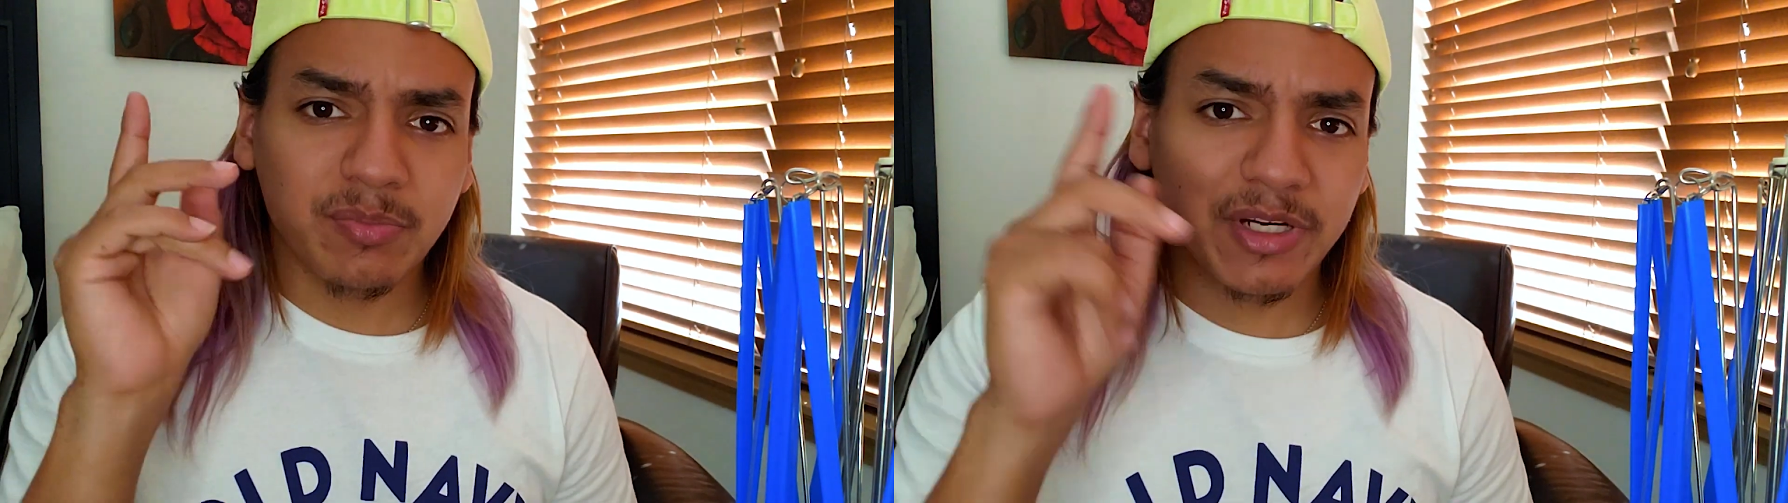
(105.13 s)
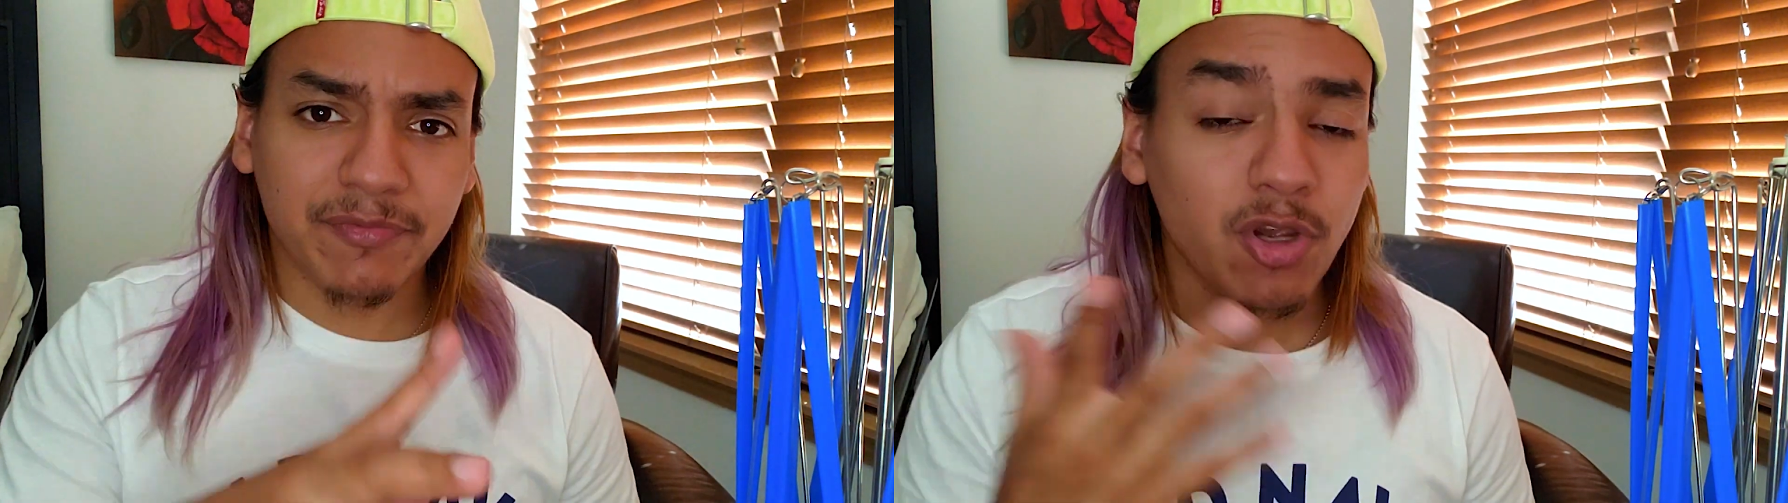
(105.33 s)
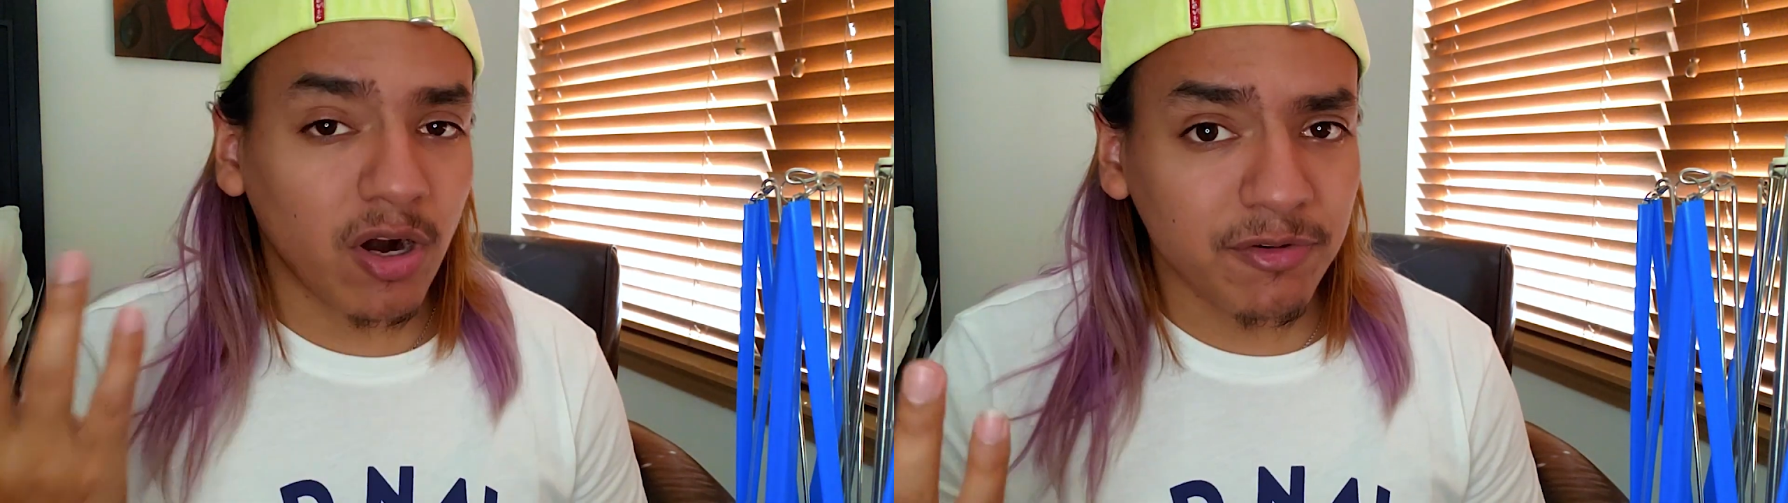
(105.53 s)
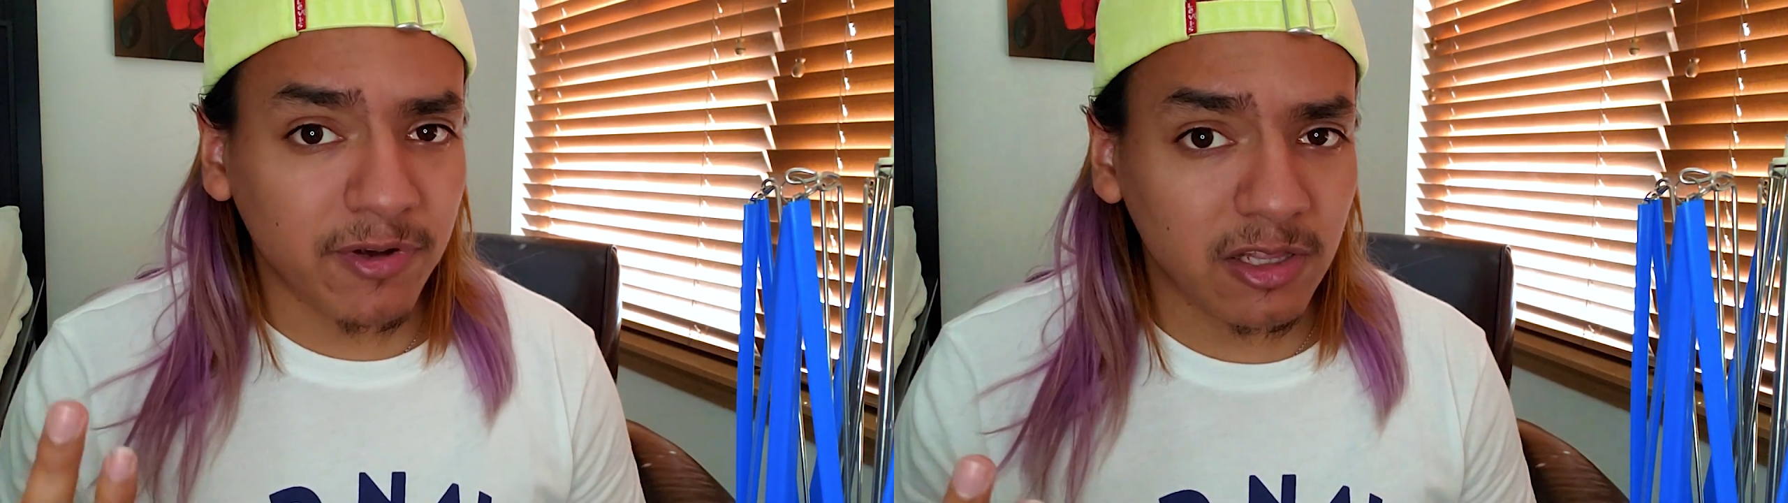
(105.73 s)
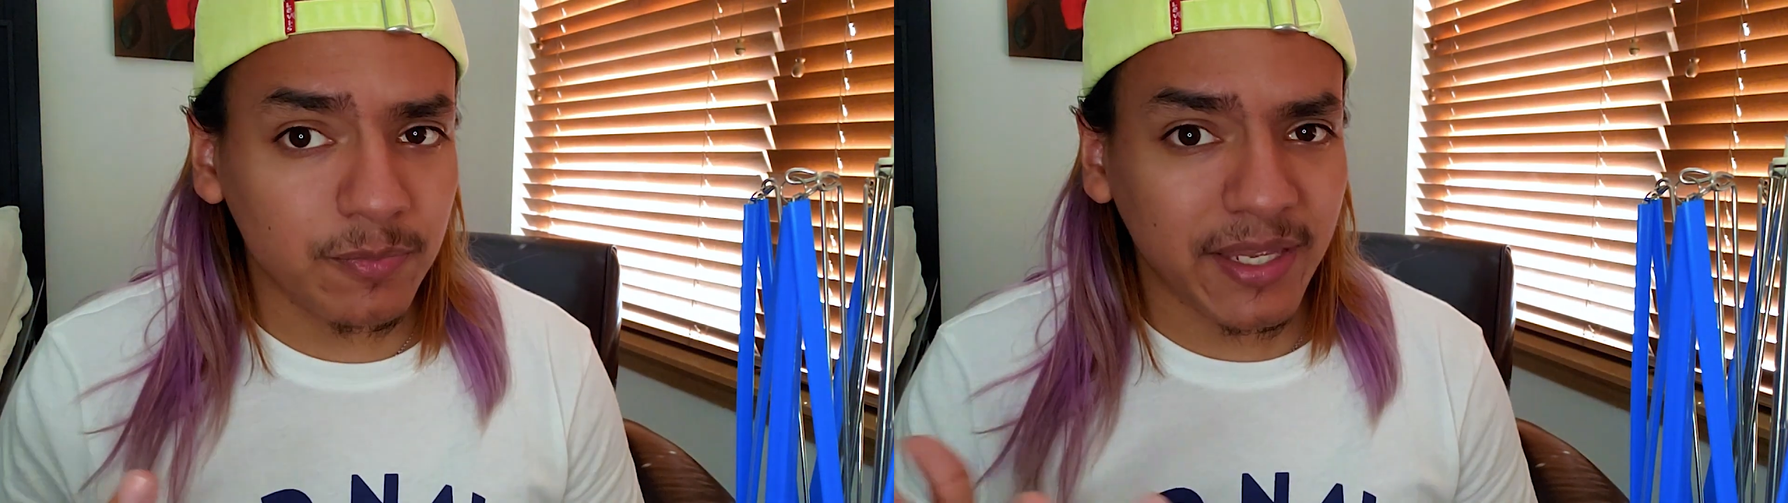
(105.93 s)
but if you aren't
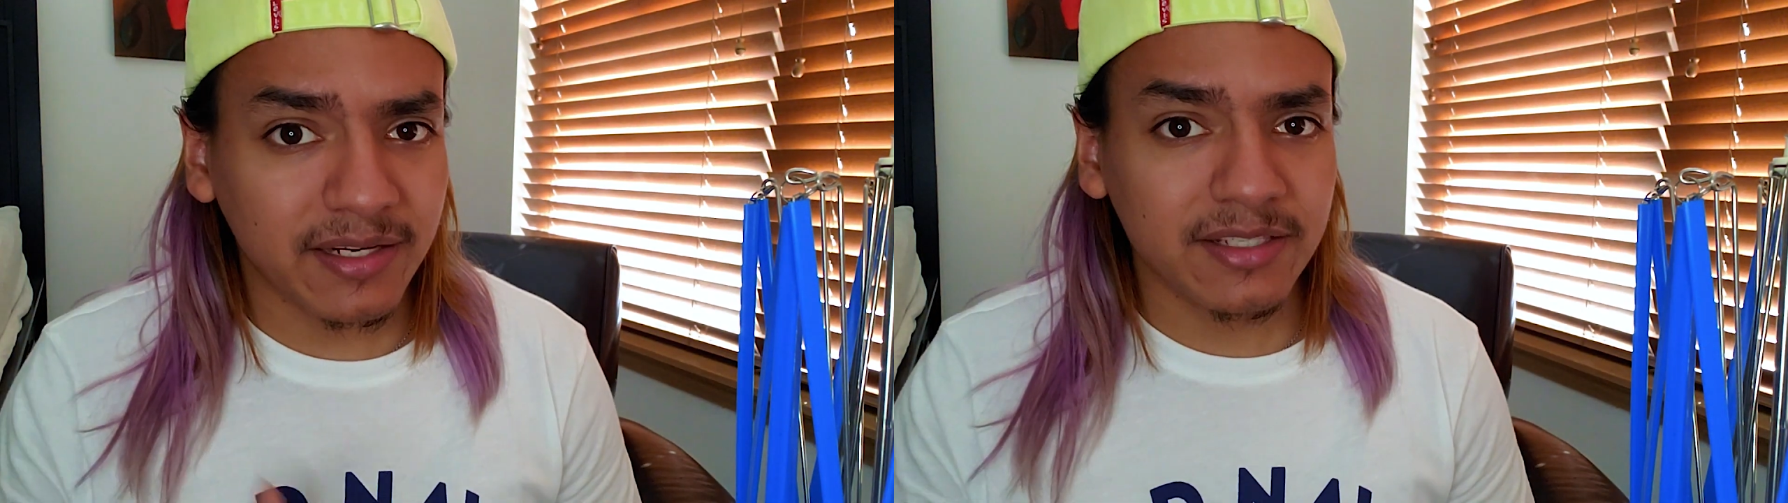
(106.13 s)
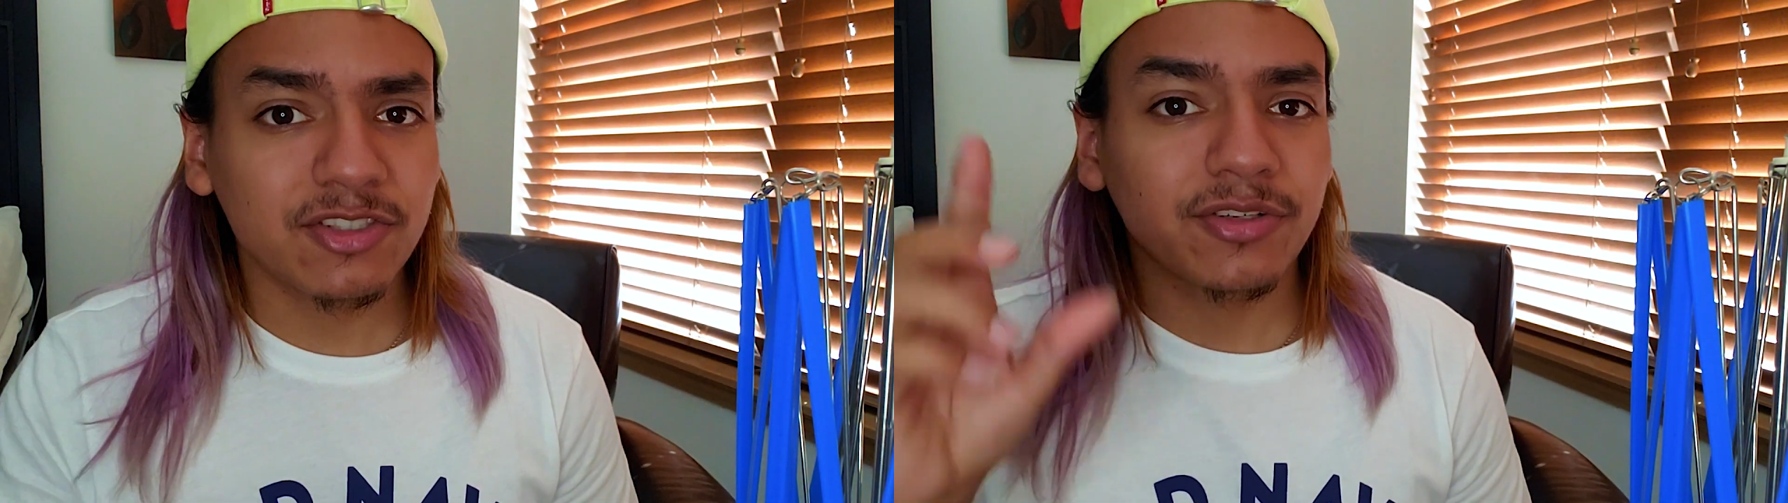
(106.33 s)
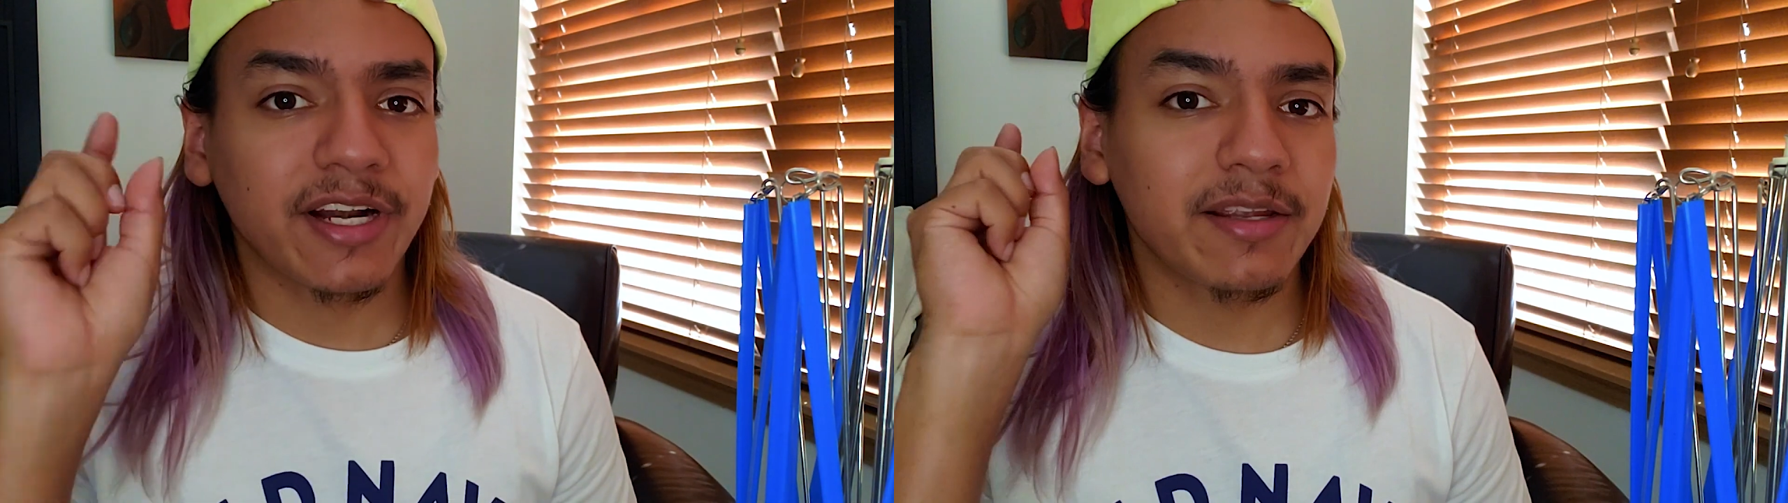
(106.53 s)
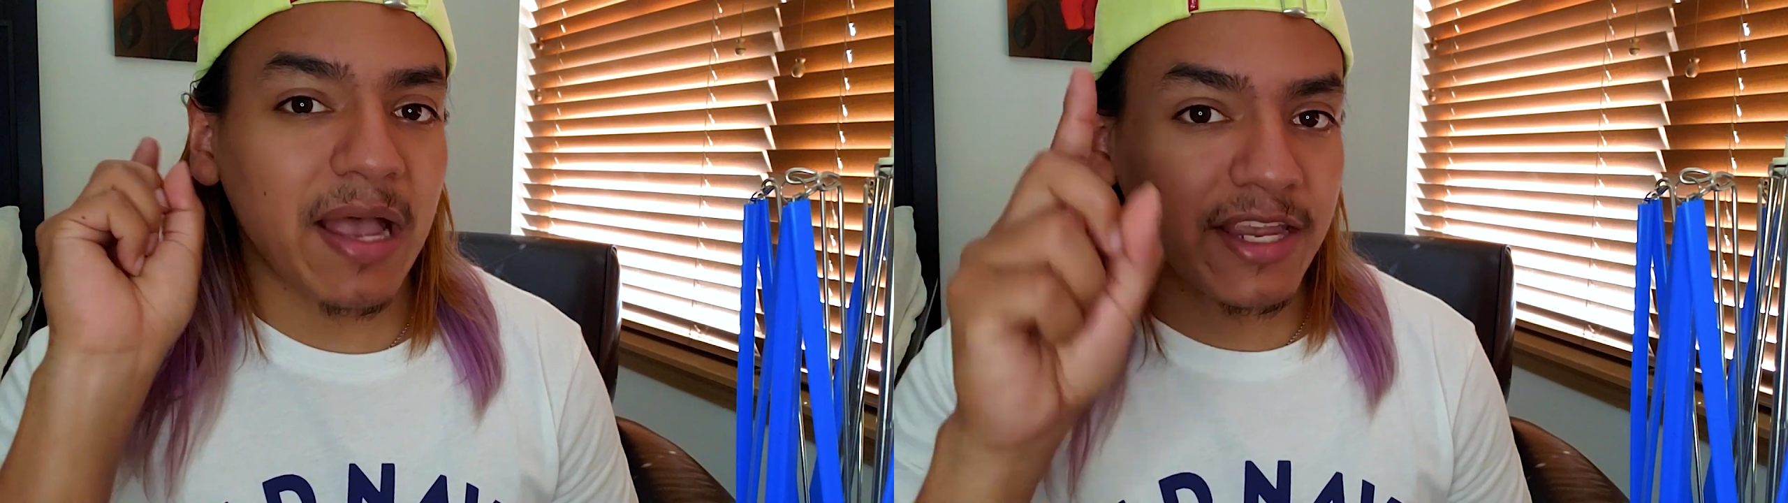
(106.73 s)
following me on Instagram,